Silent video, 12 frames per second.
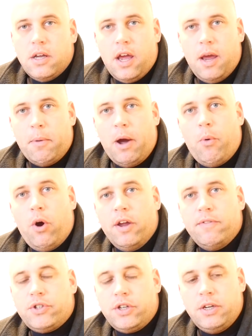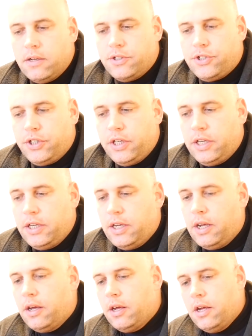And my wife,
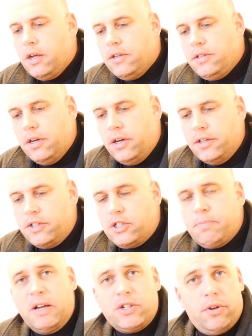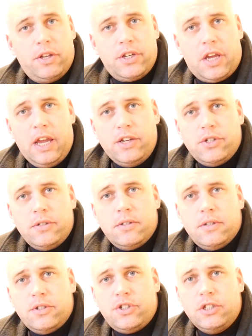she does special education.
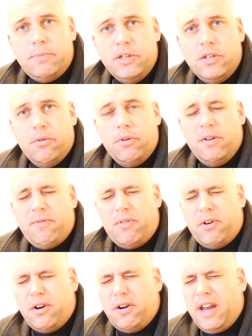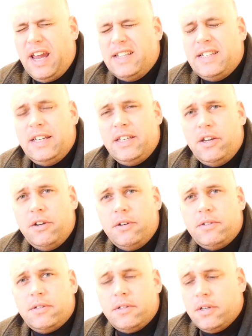She's been doing it for 18
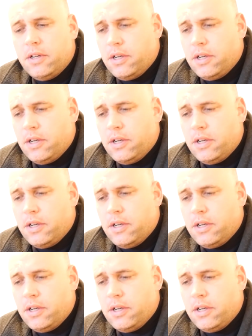years.